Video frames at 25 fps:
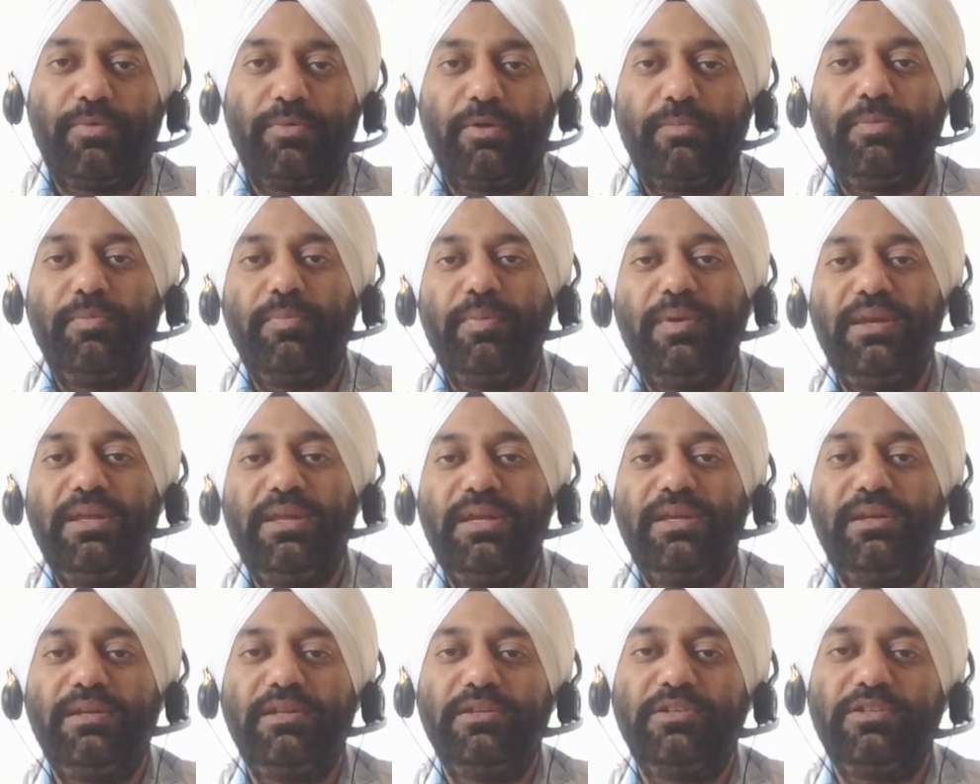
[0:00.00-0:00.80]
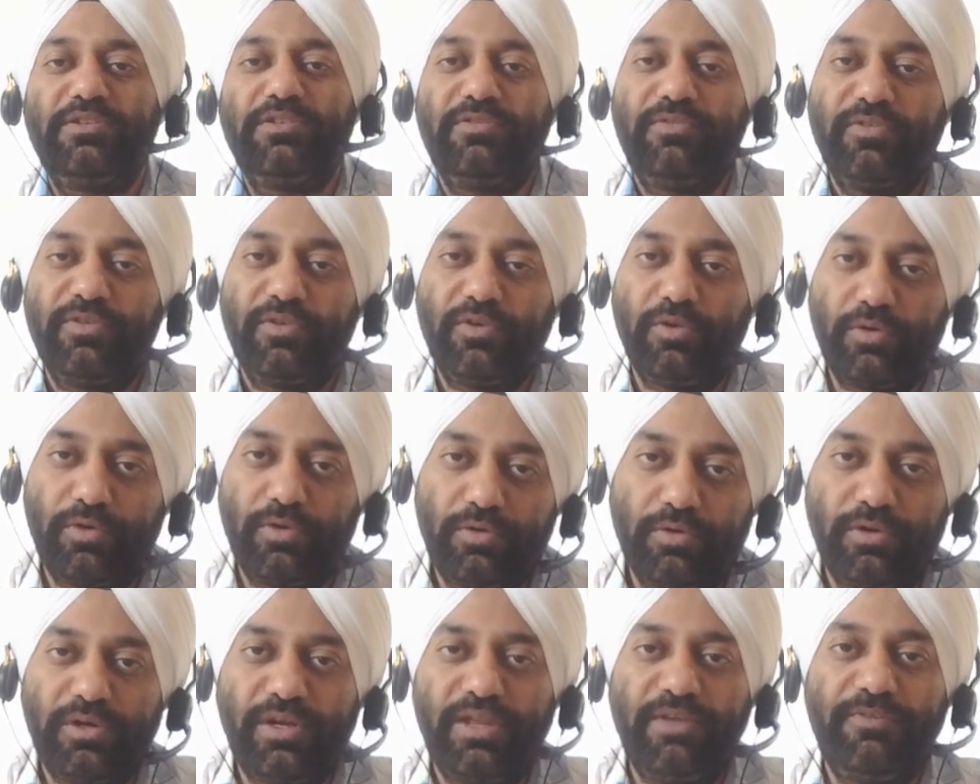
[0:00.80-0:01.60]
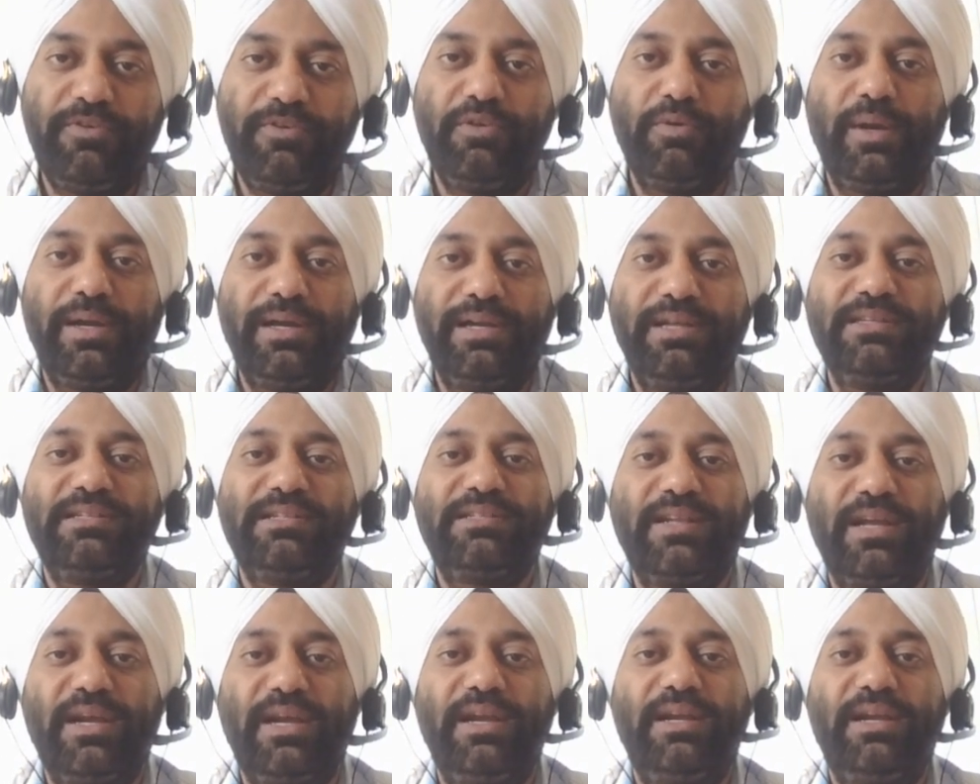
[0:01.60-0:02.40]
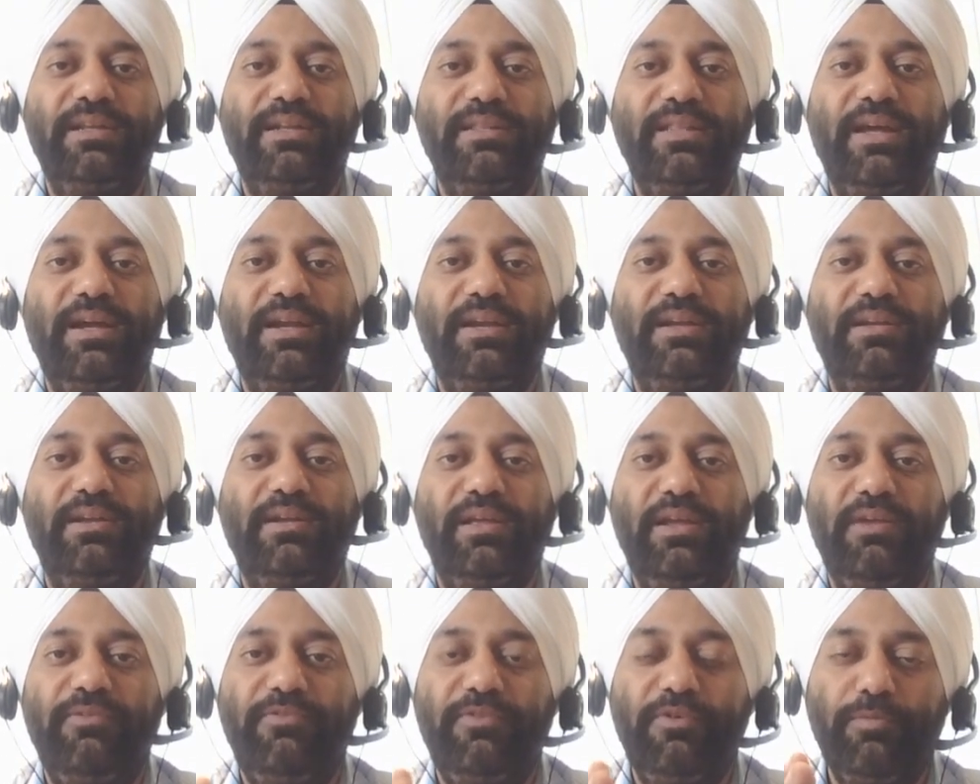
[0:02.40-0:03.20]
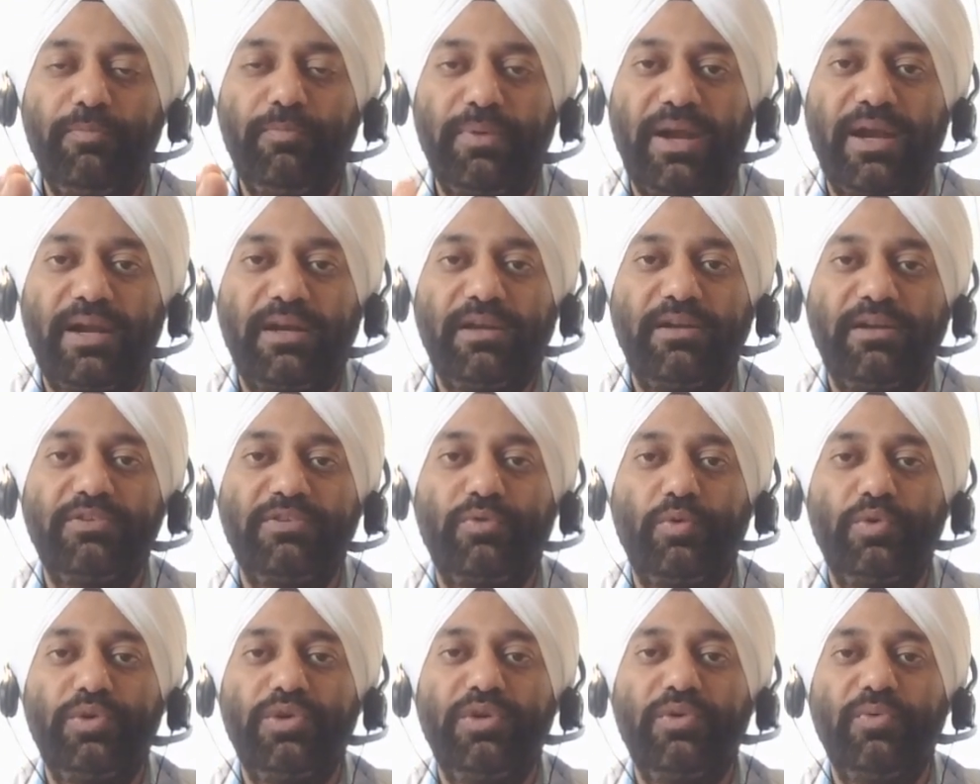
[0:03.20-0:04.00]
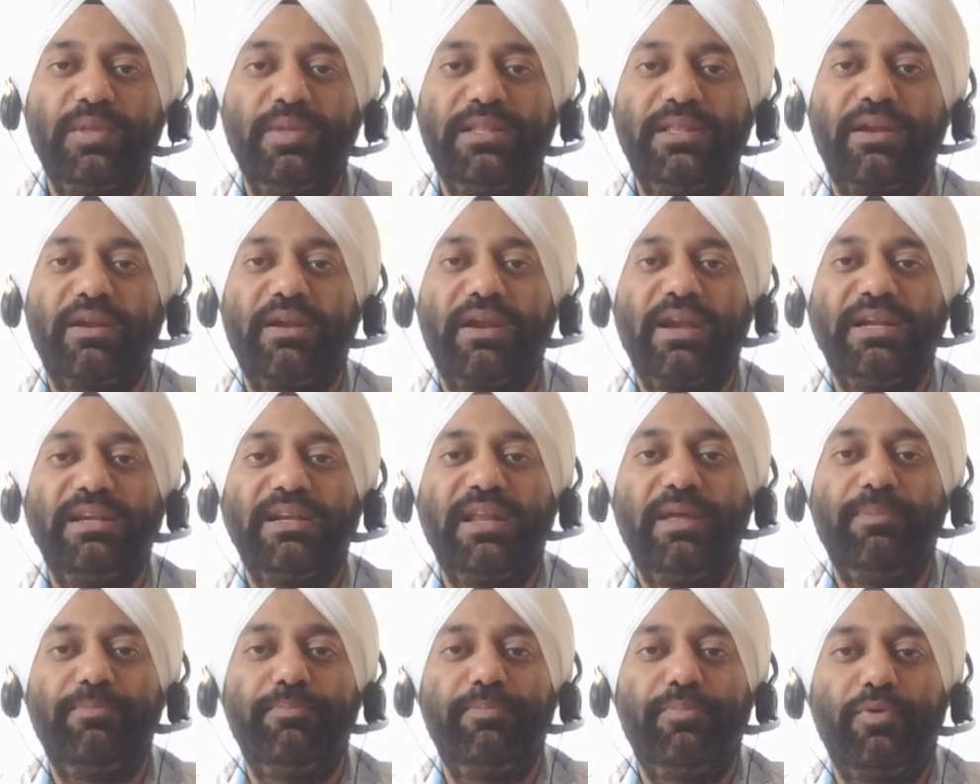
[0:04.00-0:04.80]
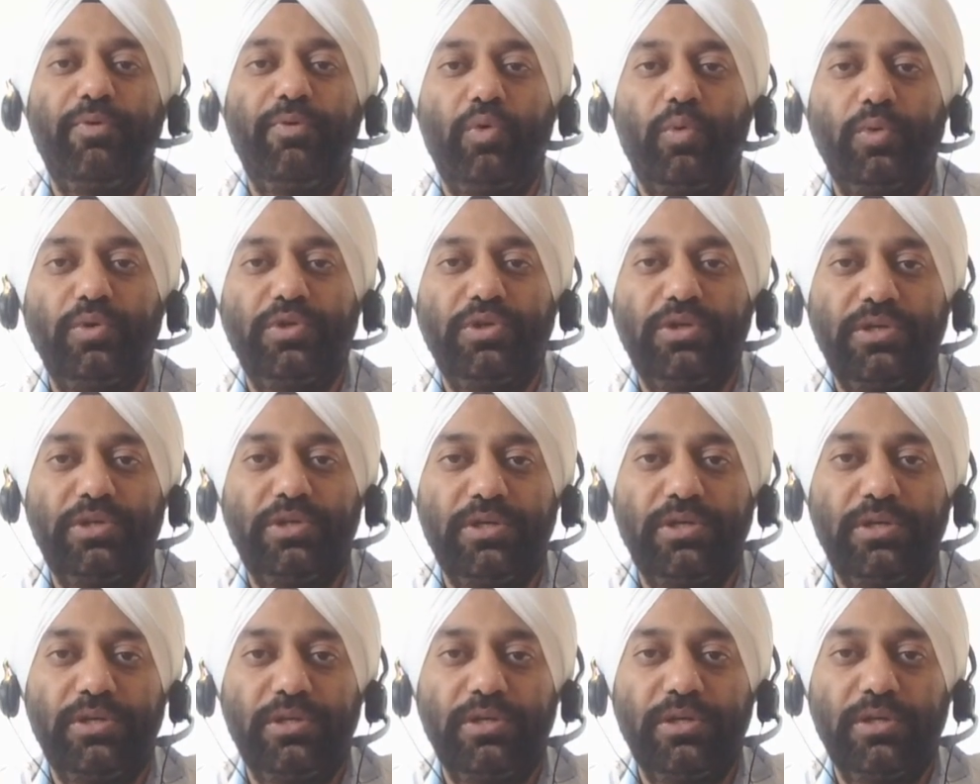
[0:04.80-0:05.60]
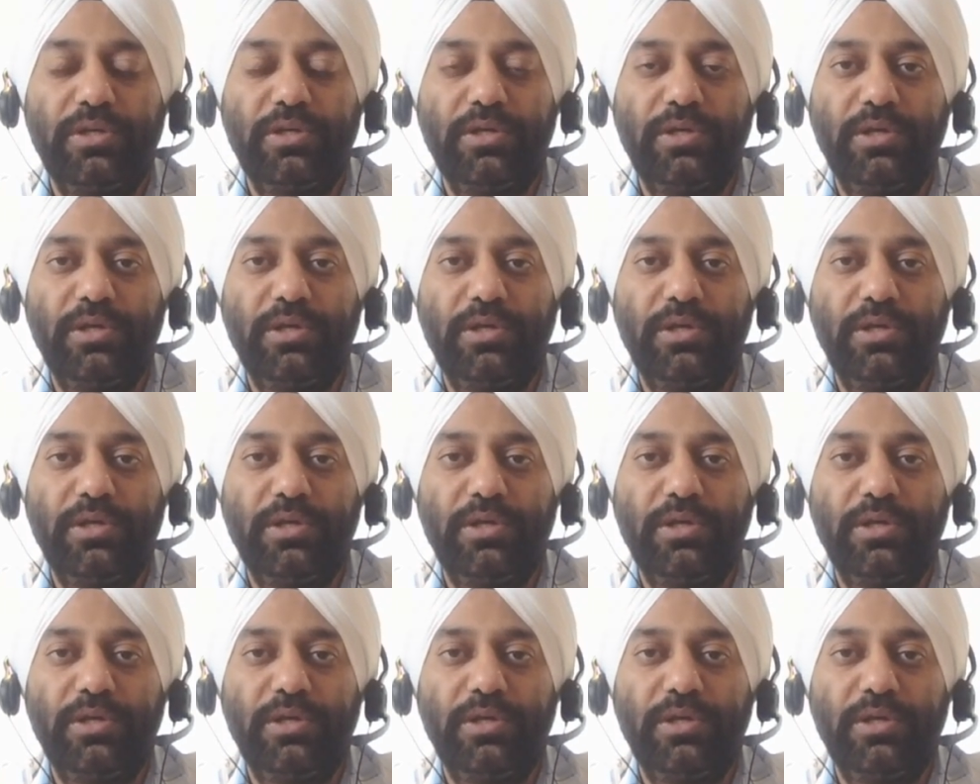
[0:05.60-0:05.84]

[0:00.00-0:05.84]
Probably it is good if you understand that if you practice question with the right approach,